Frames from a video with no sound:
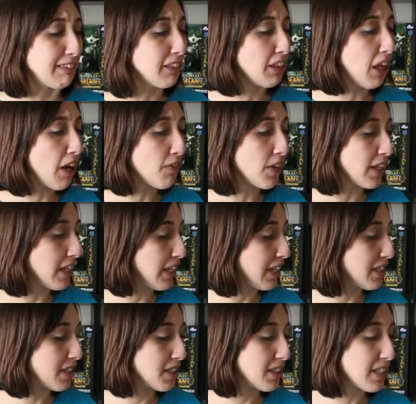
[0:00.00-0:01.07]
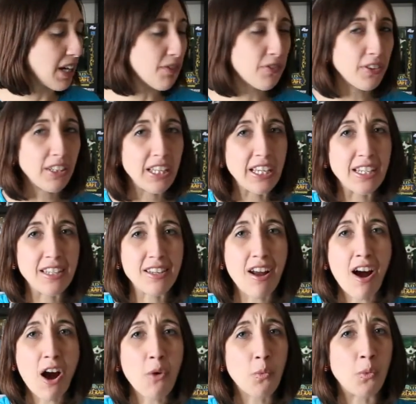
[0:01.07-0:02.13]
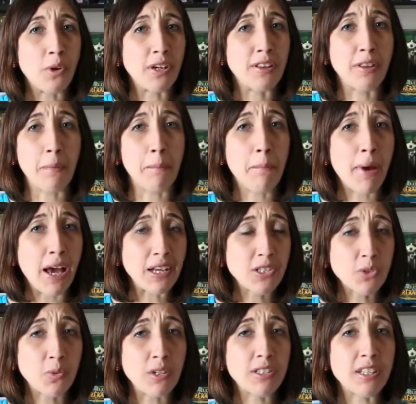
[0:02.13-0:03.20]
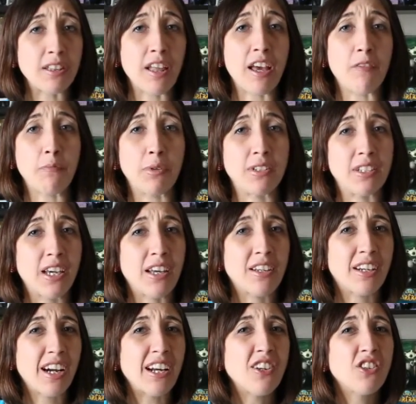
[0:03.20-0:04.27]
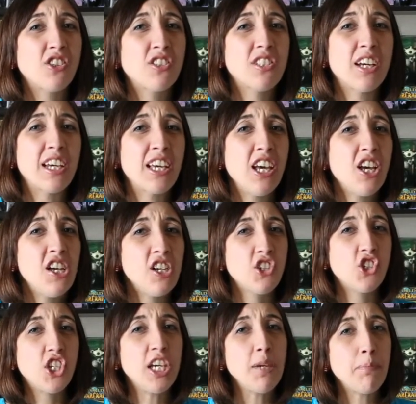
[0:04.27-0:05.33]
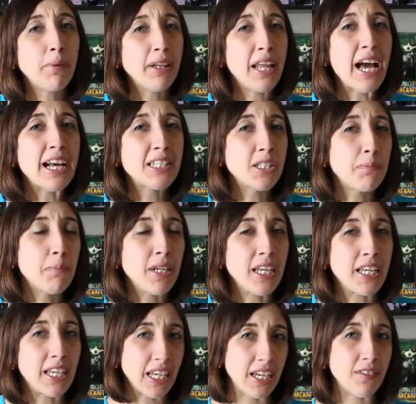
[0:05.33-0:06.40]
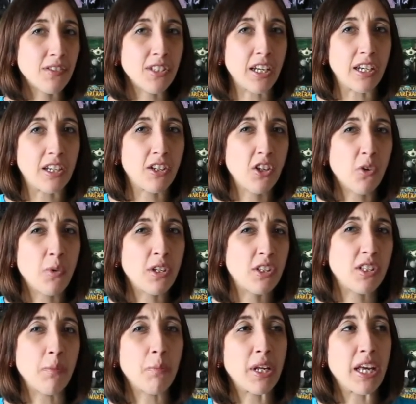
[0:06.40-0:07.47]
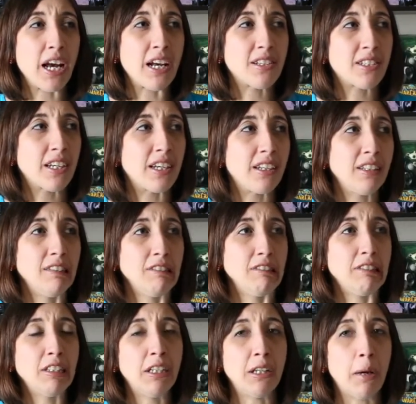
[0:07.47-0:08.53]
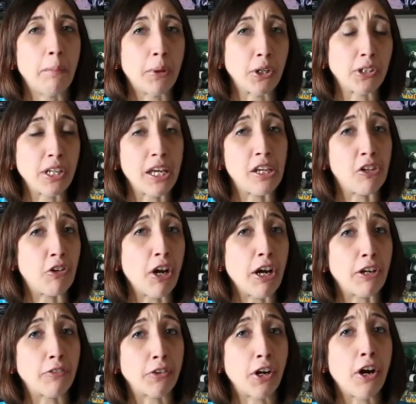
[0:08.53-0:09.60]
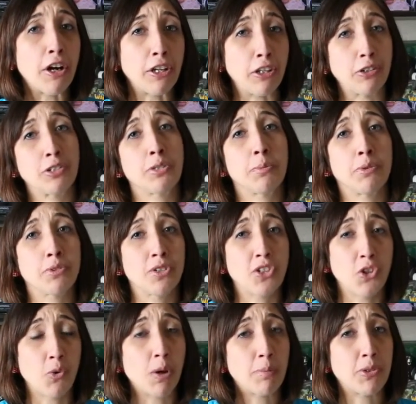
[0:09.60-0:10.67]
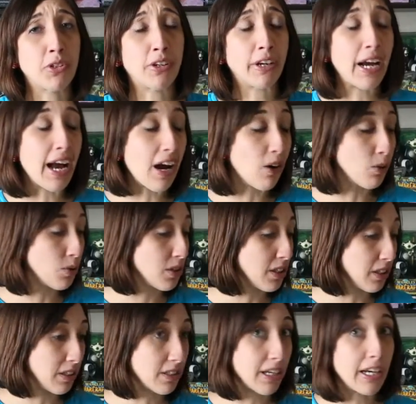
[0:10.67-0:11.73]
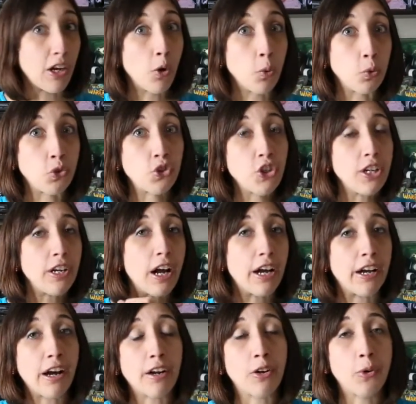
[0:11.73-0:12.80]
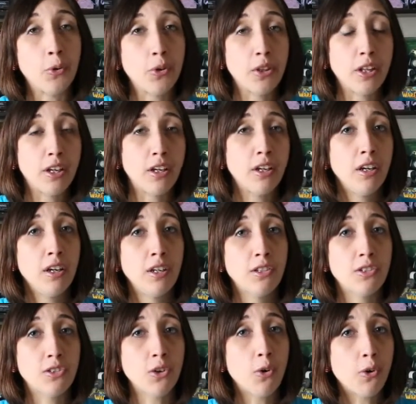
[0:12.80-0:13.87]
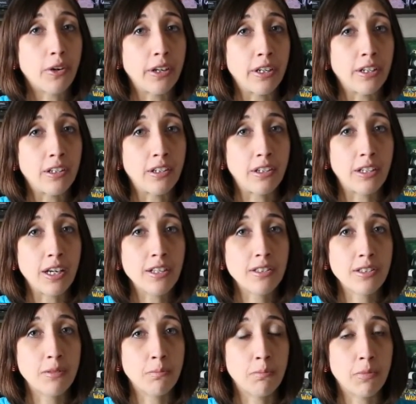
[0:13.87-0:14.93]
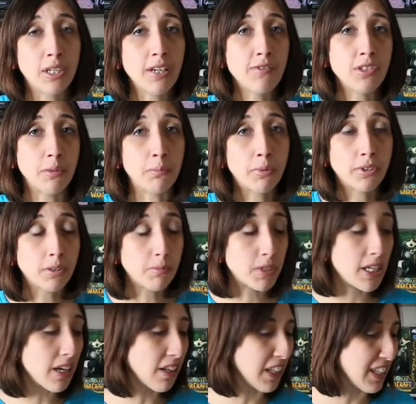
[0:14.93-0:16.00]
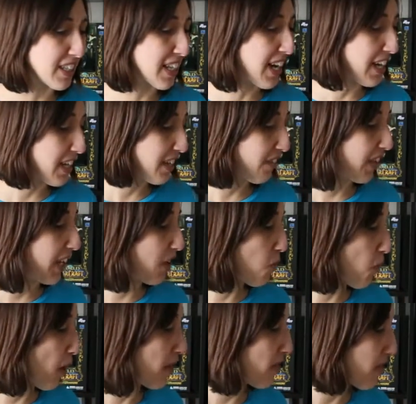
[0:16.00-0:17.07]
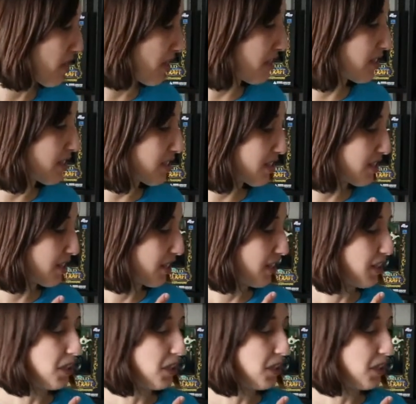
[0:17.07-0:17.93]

love it. It's definitely not one of the best ones that they have put together. It kind of looks like cheap last minute gifts. Like, you know when somebody has like a birthday and you kind of forgot and you're supposed to show up to their house and it's like, oh shit, I gotta go to the store and get some gifts and put them together. It's kind of like what this